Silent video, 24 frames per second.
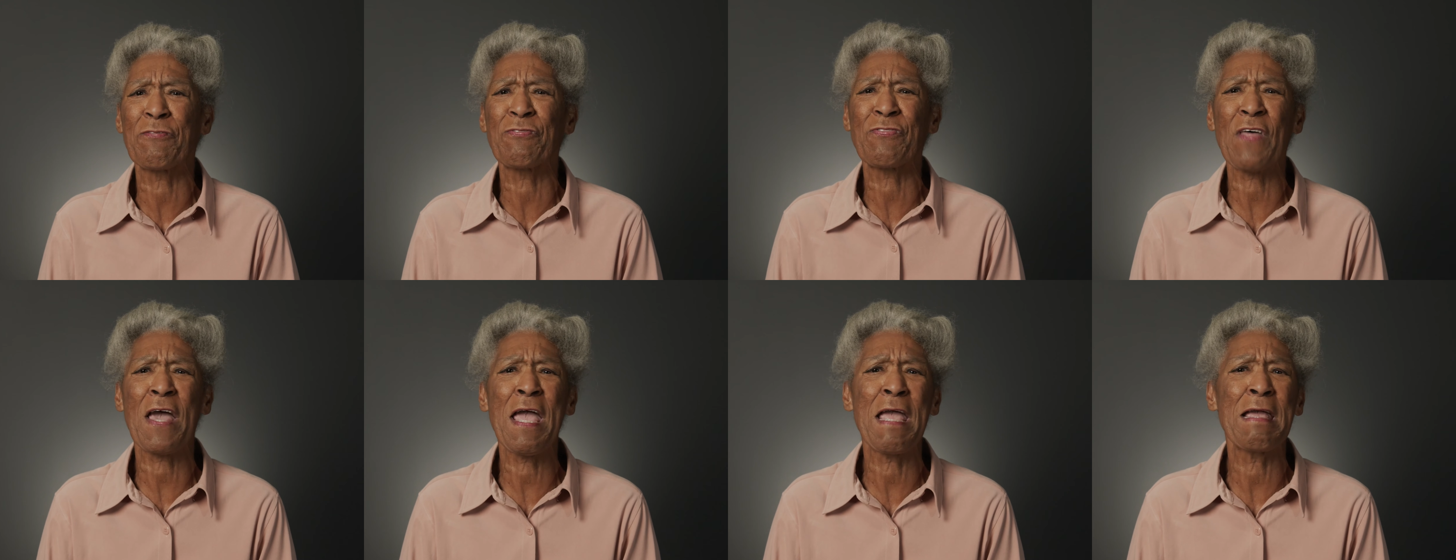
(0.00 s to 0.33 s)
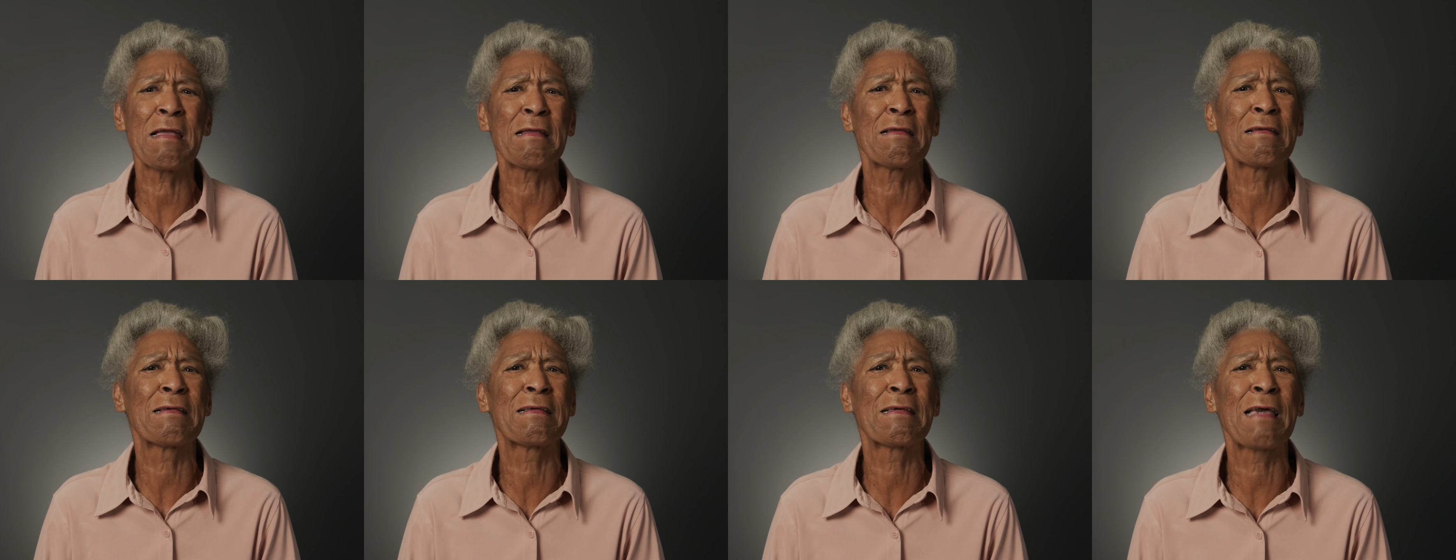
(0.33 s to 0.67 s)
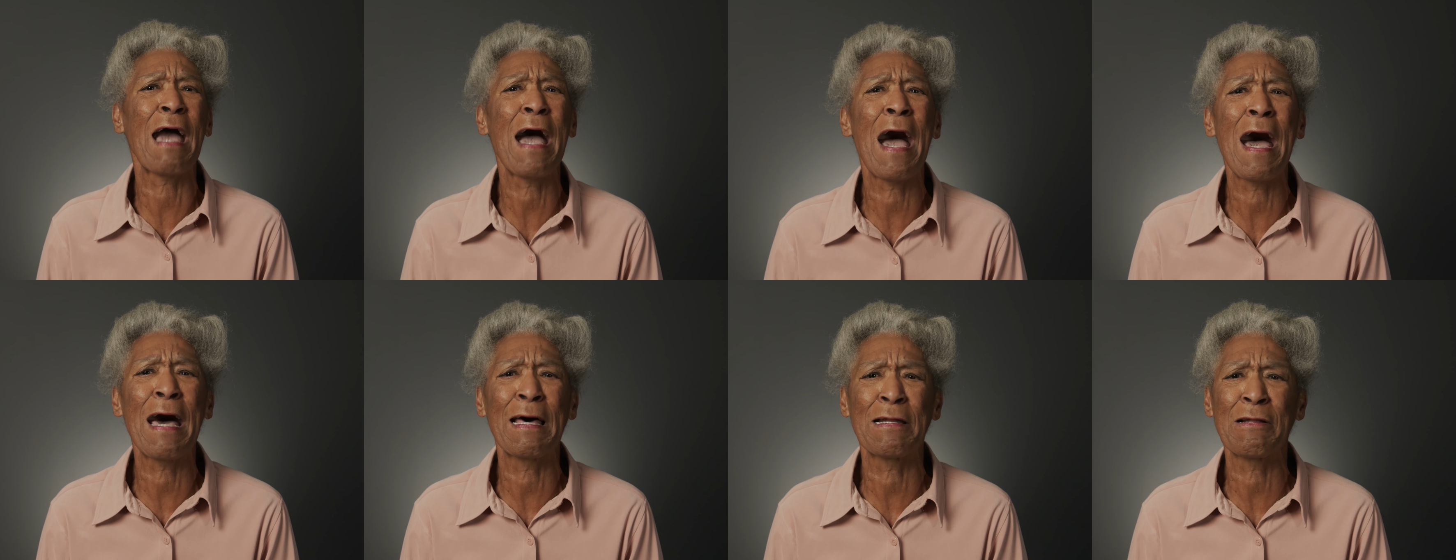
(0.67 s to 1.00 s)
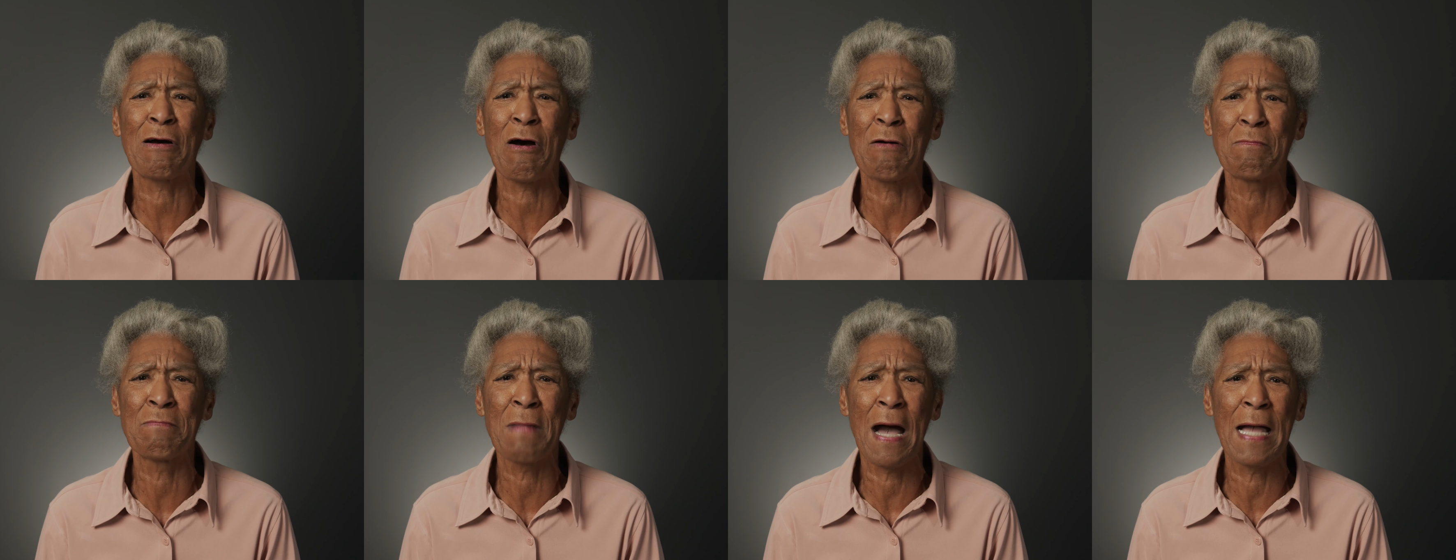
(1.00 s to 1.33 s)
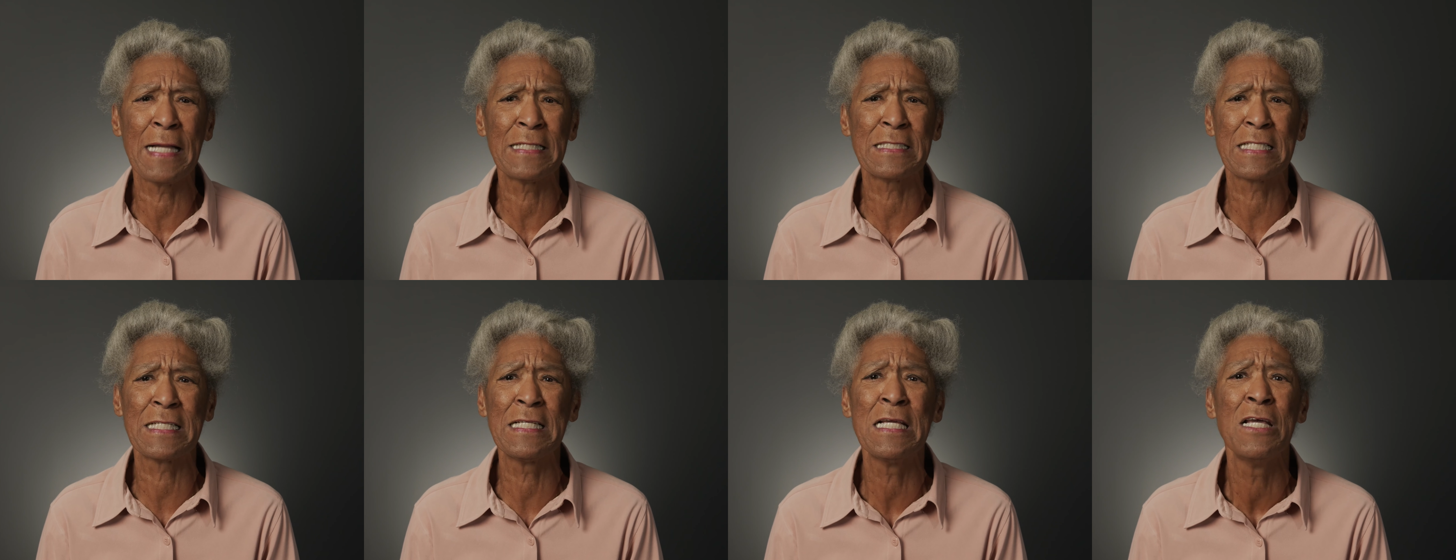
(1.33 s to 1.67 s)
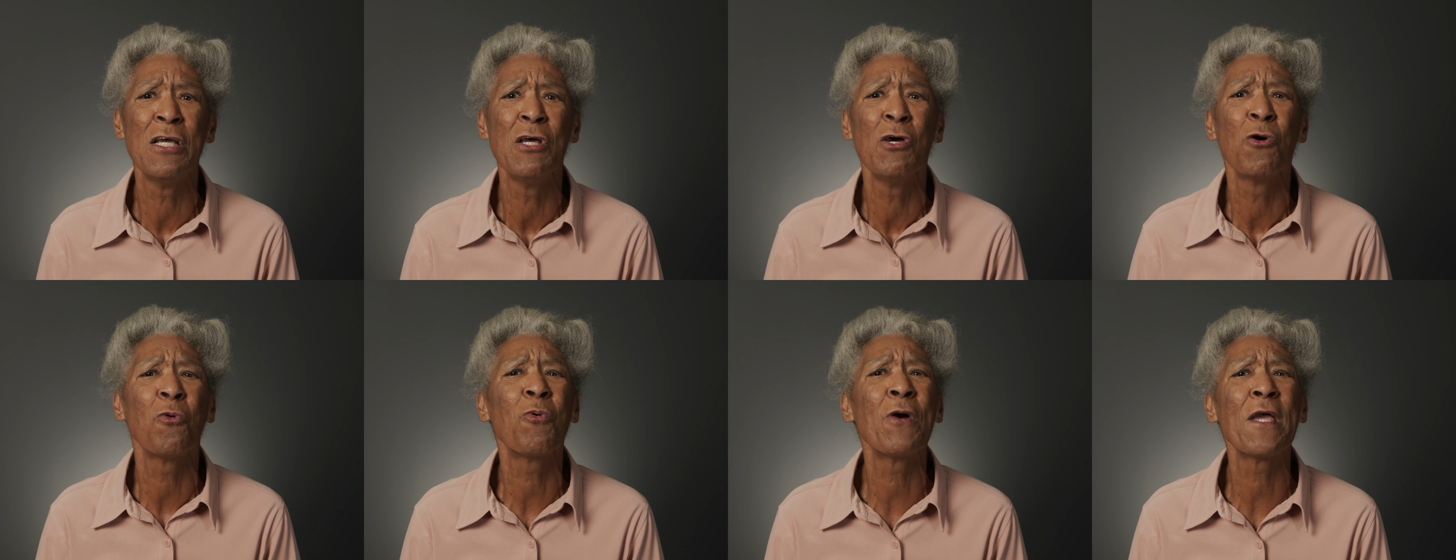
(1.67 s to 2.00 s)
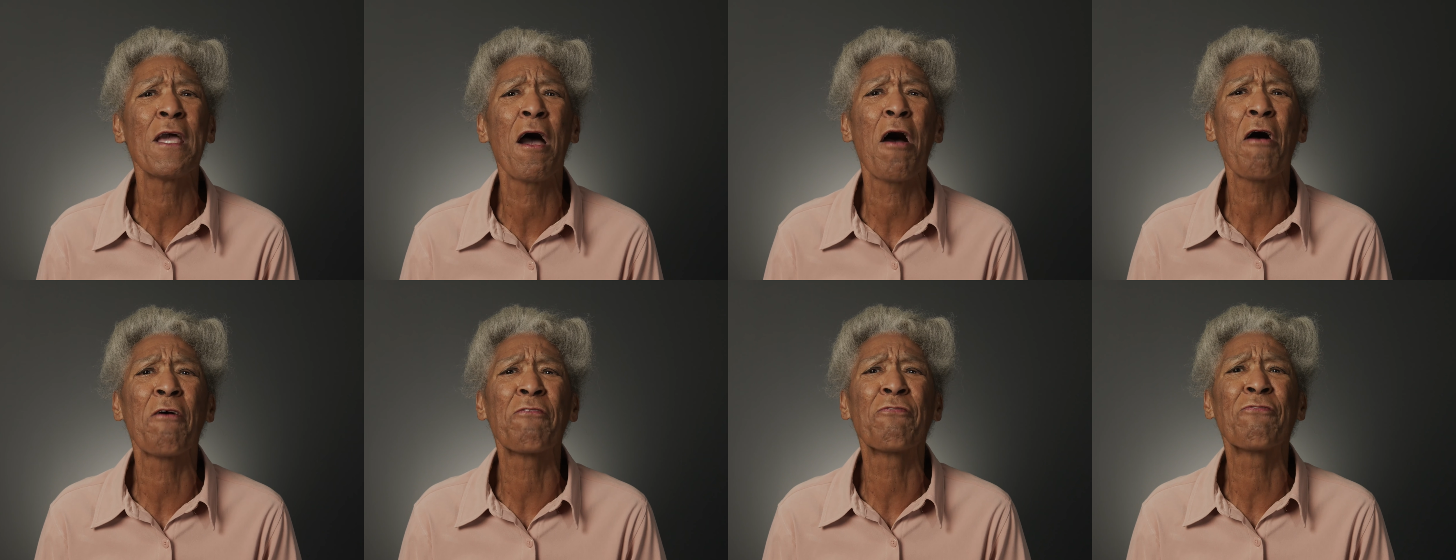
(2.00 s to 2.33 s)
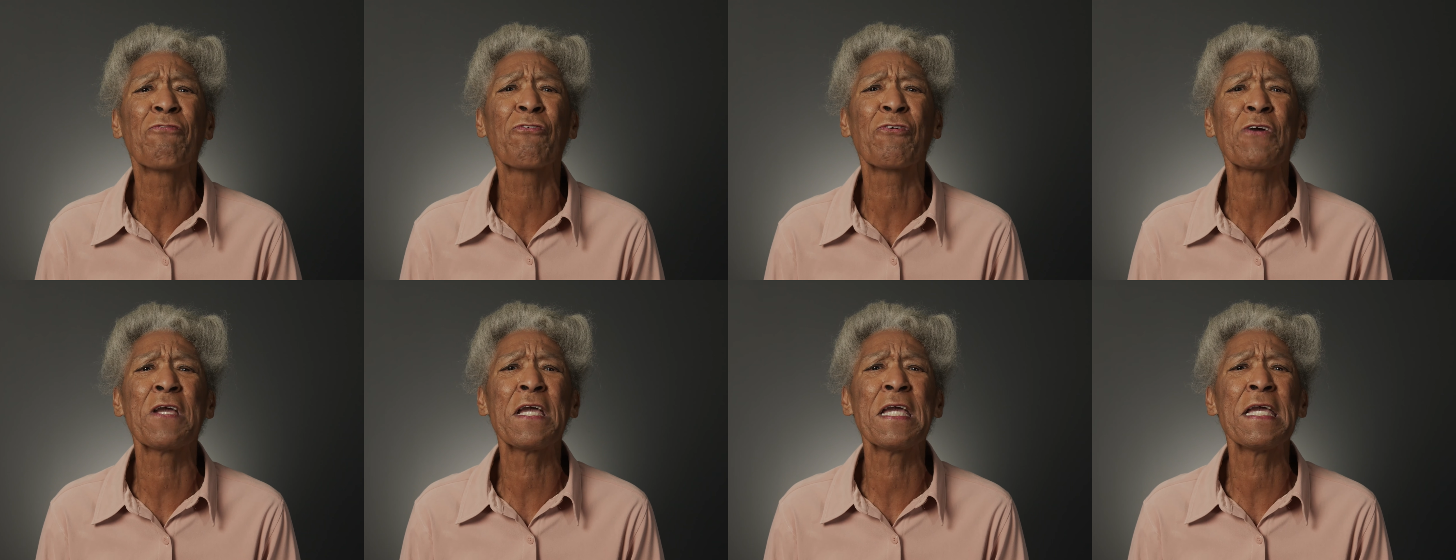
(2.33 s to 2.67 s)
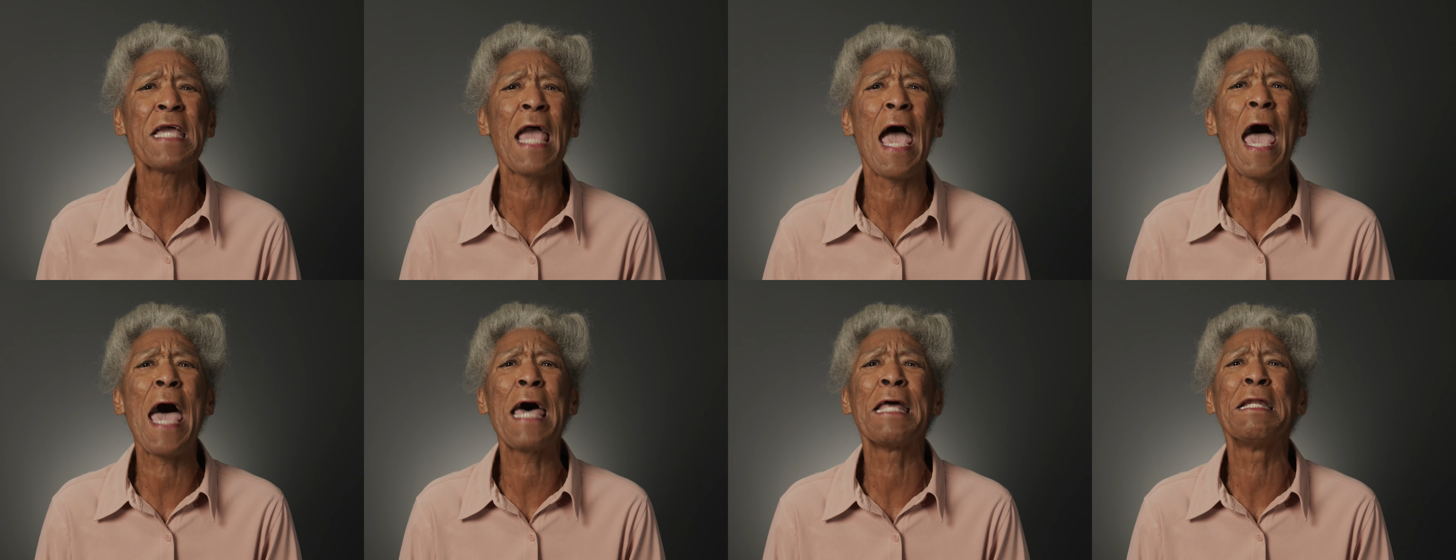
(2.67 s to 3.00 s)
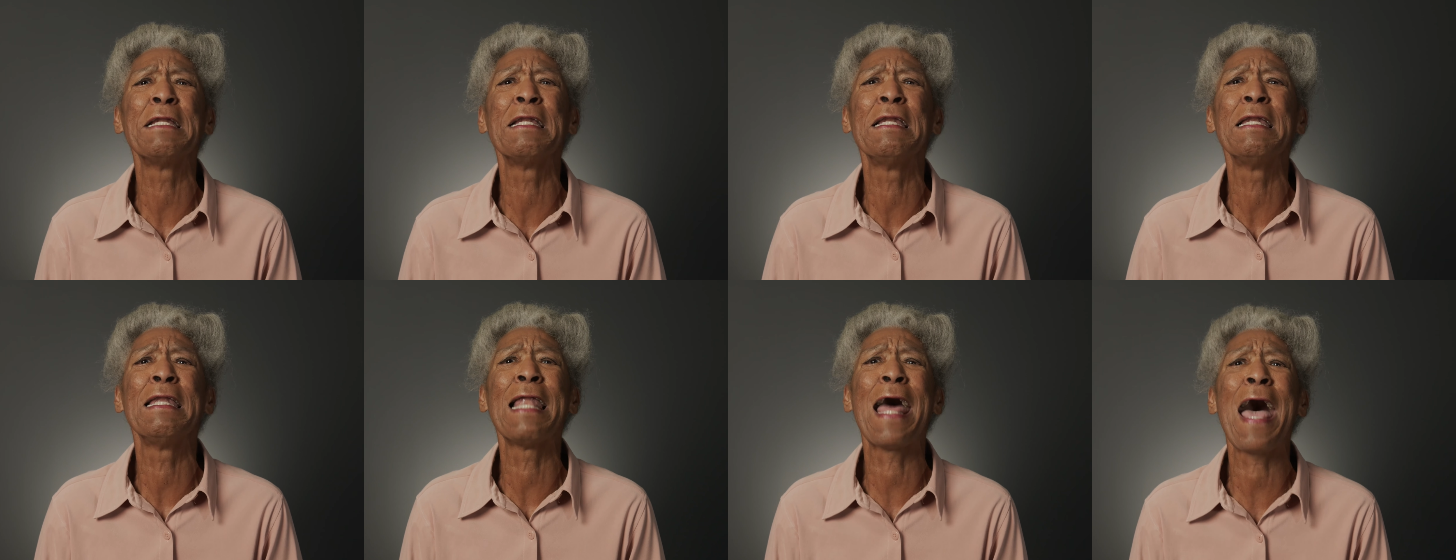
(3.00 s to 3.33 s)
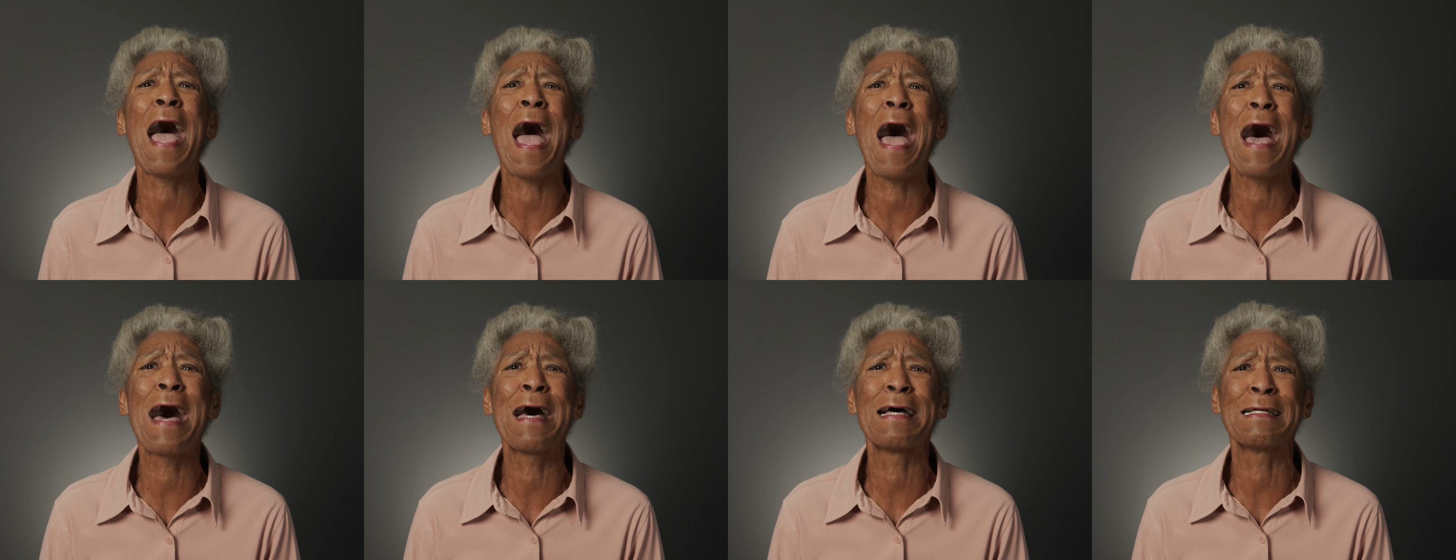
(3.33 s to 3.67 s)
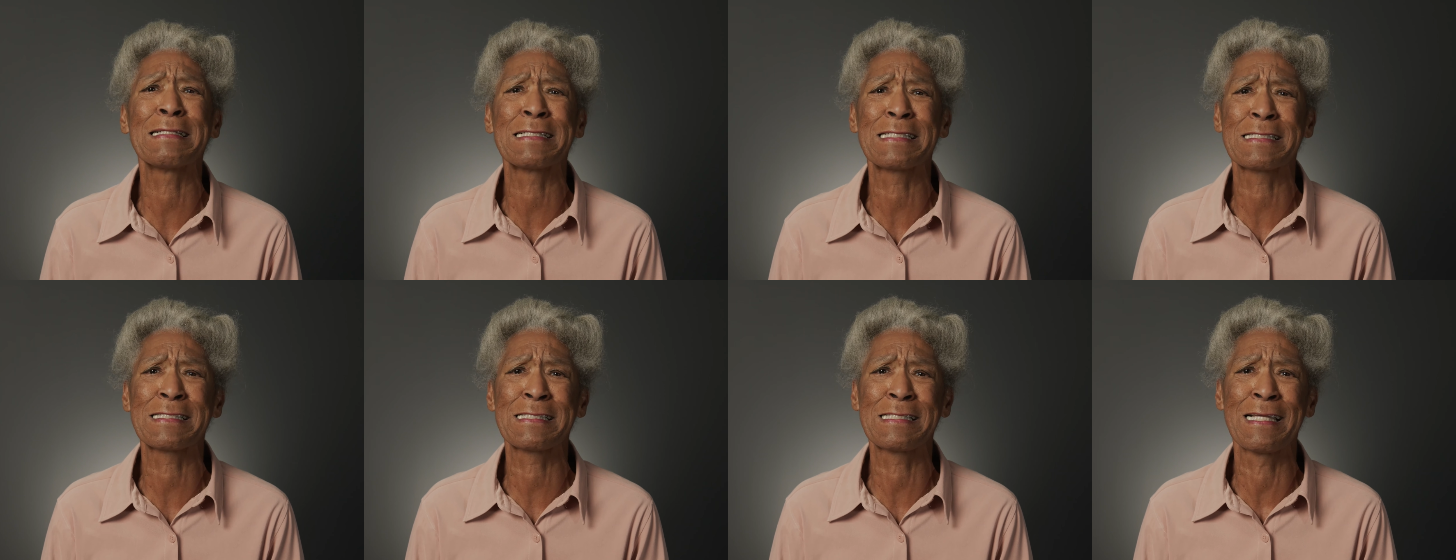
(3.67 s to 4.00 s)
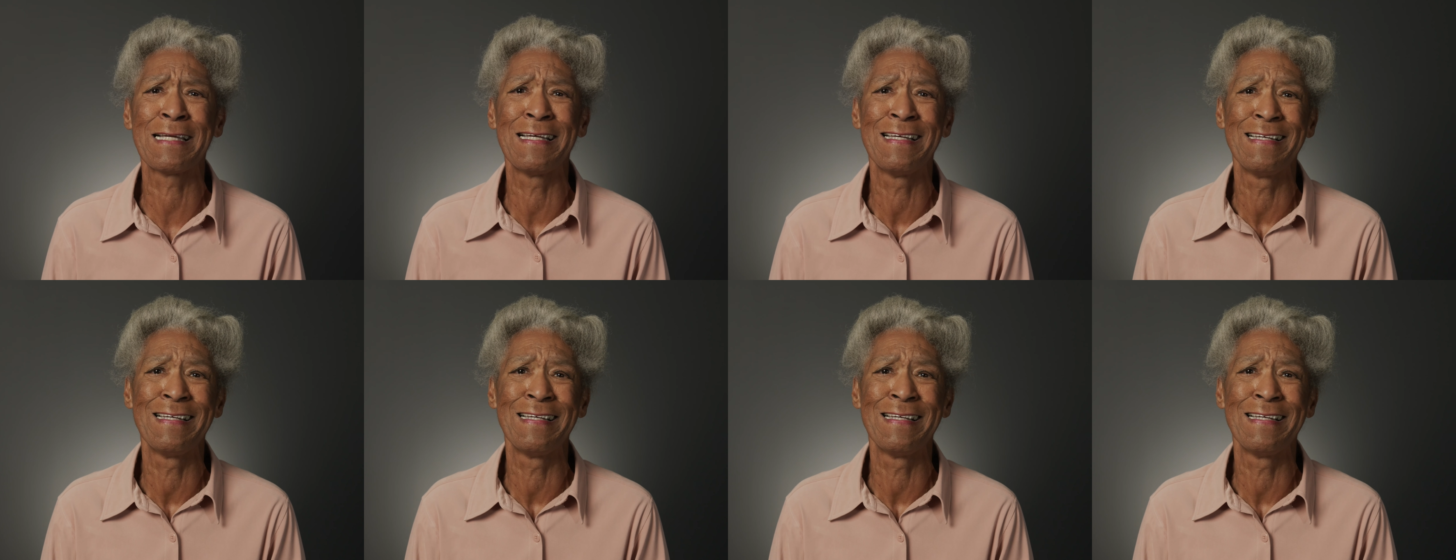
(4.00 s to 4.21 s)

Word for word: Thank God Almighty, we are free at last.